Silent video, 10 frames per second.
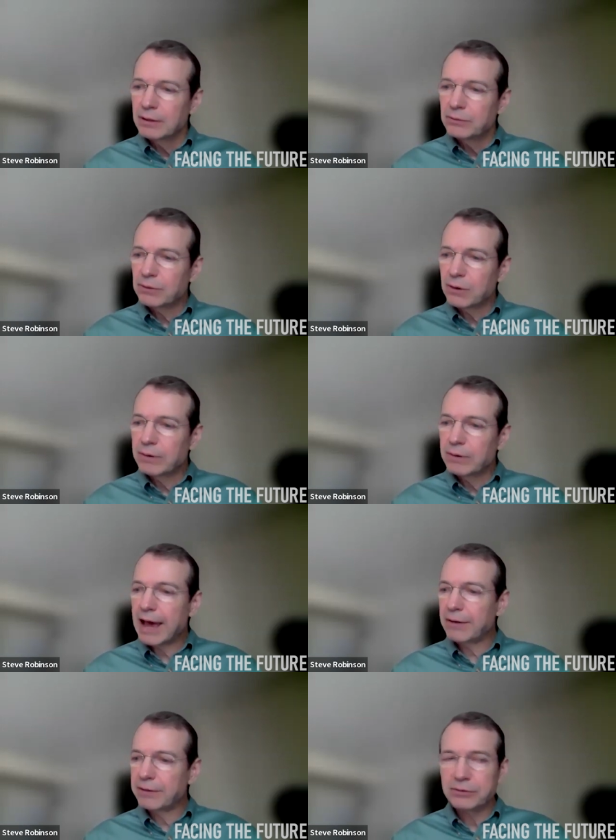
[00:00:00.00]
So
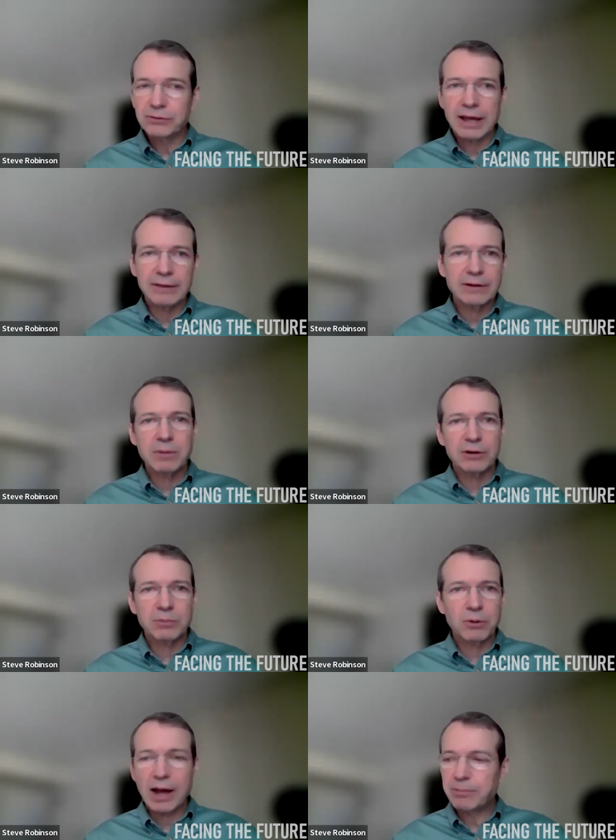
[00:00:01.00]
now they're saying they're much
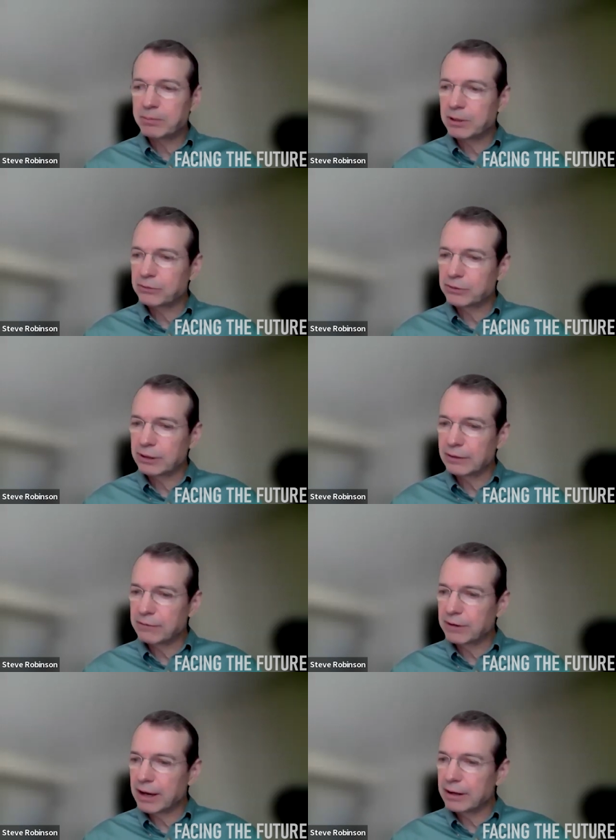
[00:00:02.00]
more optimistic.
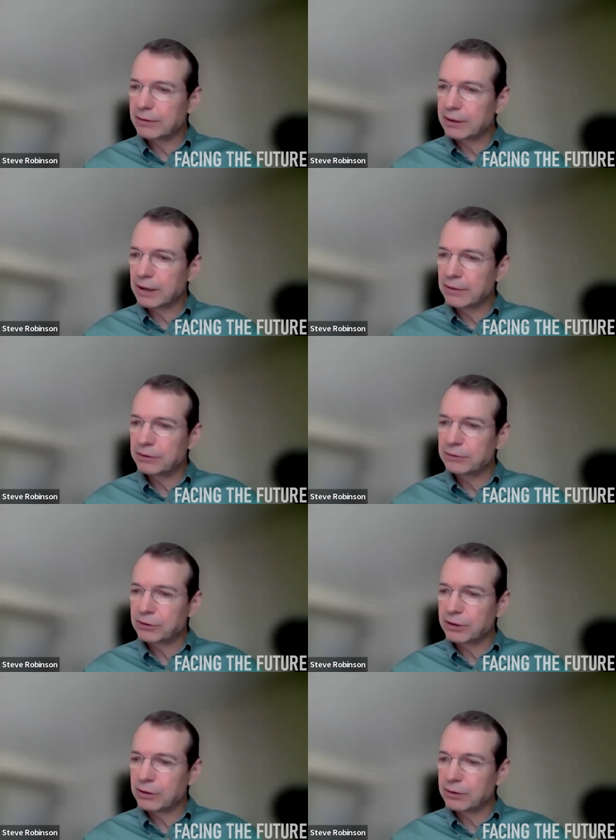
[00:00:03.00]
They've got uh, this
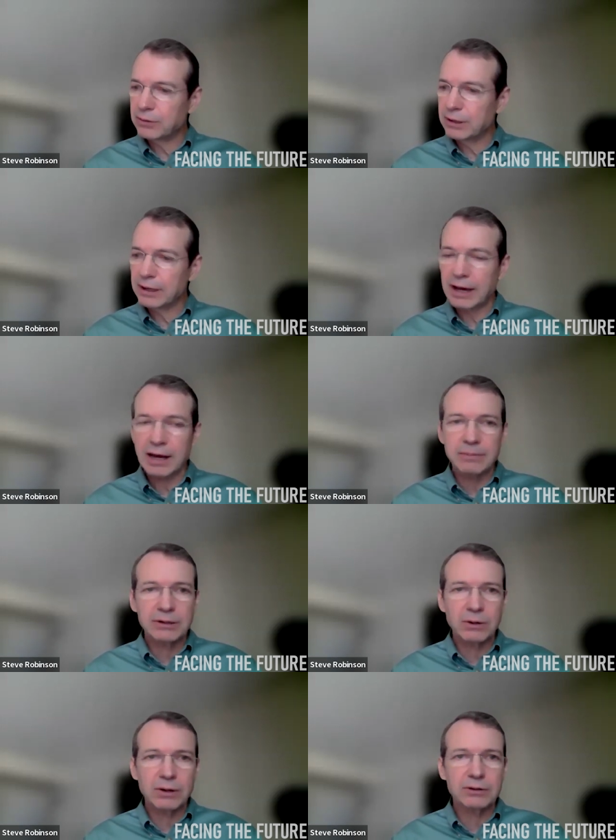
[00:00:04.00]
year the economy
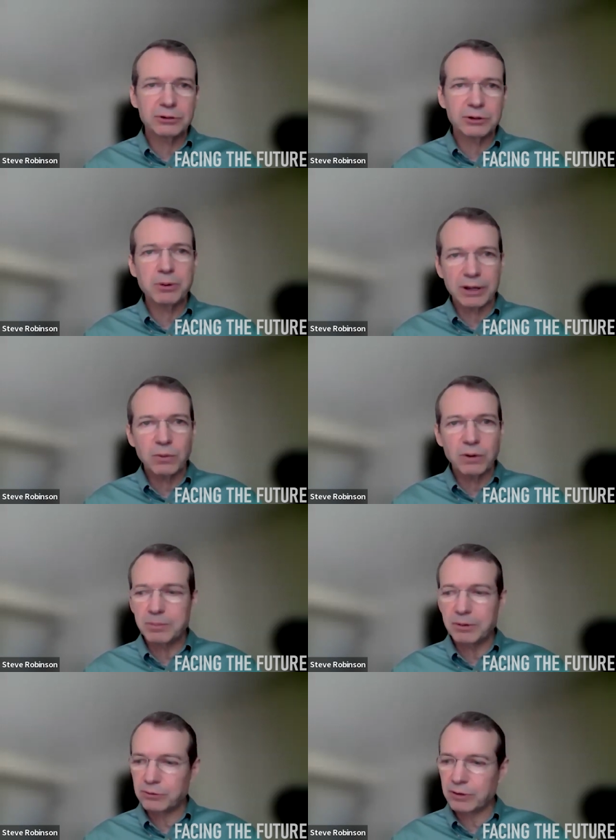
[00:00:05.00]
growing at
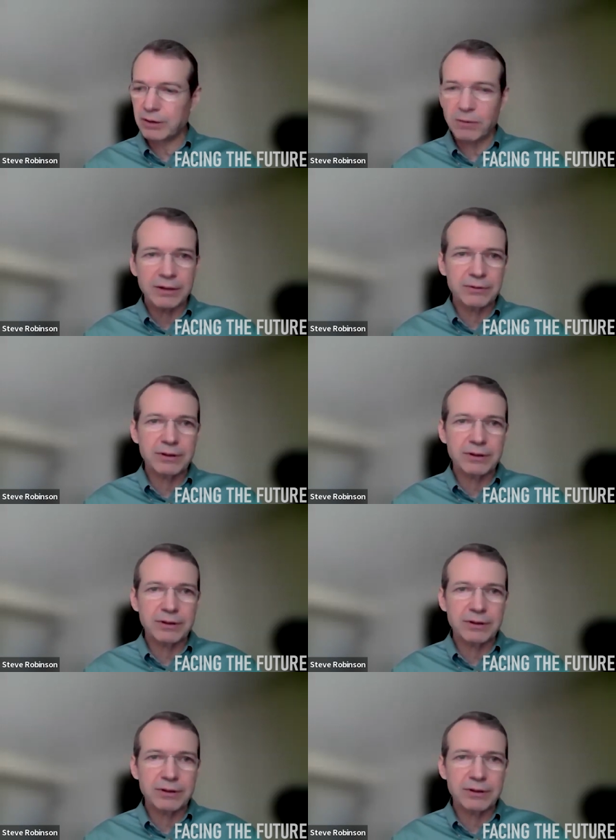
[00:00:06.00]
2.1% rather